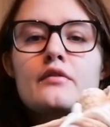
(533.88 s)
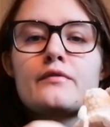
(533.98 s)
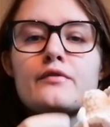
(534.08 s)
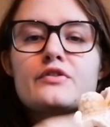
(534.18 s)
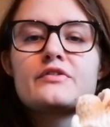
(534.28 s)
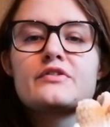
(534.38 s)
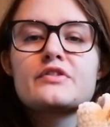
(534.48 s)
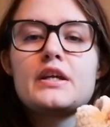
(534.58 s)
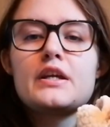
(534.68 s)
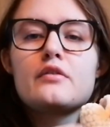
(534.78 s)
of the first
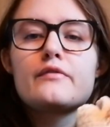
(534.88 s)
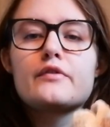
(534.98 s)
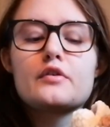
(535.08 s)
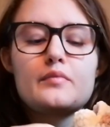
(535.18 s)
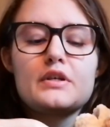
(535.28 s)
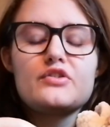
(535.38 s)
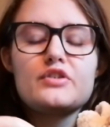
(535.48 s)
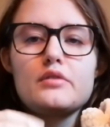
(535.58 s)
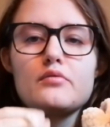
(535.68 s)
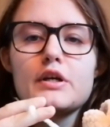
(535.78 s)
skein of the
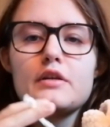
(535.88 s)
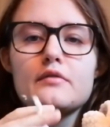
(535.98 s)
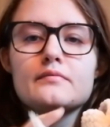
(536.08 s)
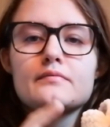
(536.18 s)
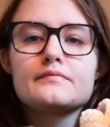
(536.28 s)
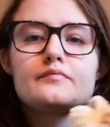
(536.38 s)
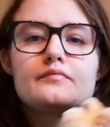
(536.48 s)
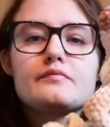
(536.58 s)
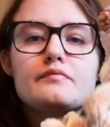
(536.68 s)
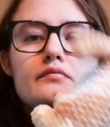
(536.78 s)
beigey white.
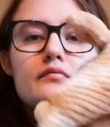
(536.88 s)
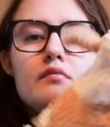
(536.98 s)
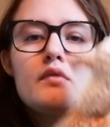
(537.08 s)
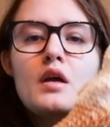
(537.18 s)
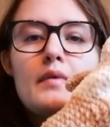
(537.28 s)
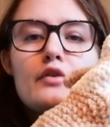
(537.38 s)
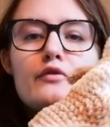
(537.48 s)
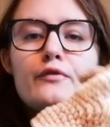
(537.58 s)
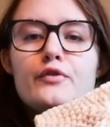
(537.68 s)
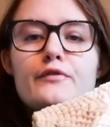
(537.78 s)
About a
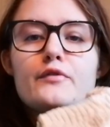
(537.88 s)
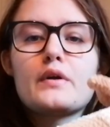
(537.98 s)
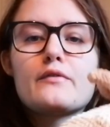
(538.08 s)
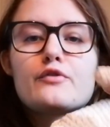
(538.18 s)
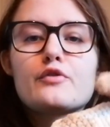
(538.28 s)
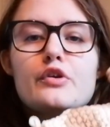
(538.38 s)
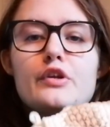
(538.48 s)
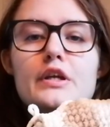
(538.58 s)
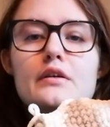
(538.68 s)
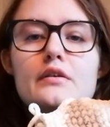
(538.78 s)
third of the way through the
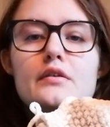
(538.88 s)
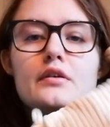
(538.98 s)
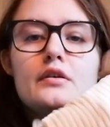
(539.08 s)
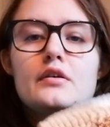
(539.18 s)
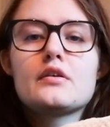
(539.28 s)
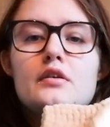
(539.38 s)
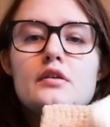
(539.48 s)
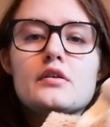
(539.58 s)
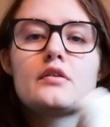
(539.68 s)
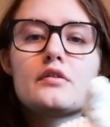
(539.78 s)
body.
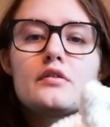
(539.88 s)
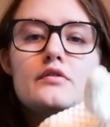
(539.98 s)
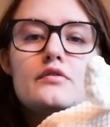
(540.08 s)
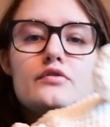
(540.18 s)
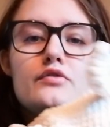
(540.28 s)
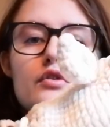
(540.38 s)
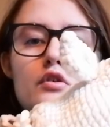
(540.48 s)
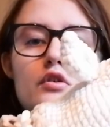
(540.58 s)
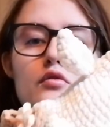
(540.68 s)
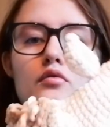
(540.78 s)

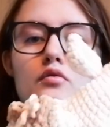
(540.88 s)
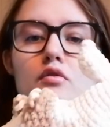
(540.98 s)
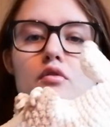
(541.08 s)
So,